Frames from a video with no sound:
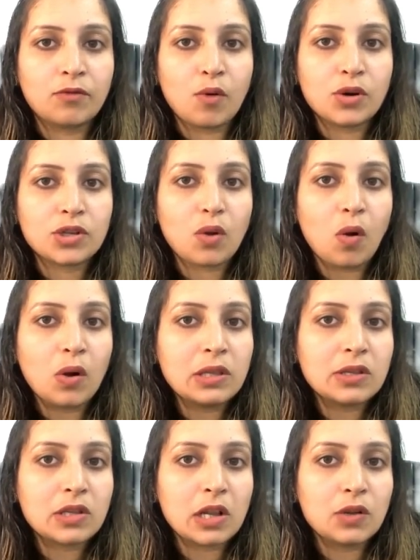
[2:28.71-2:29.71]
force all
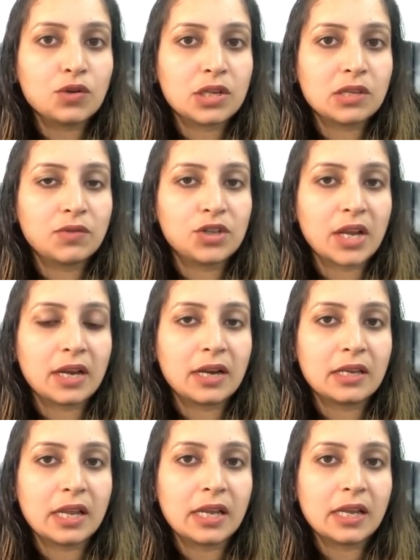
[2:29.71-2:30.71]
the solutions which I
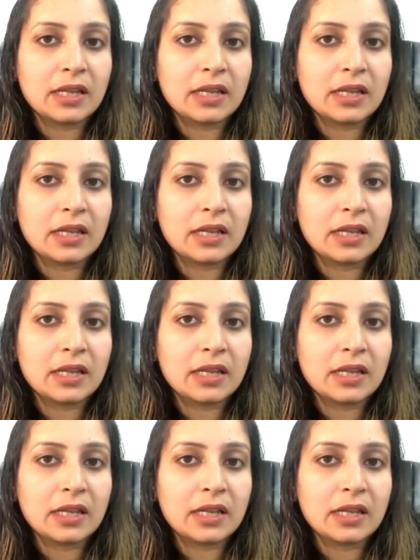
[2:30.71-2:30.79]
can take.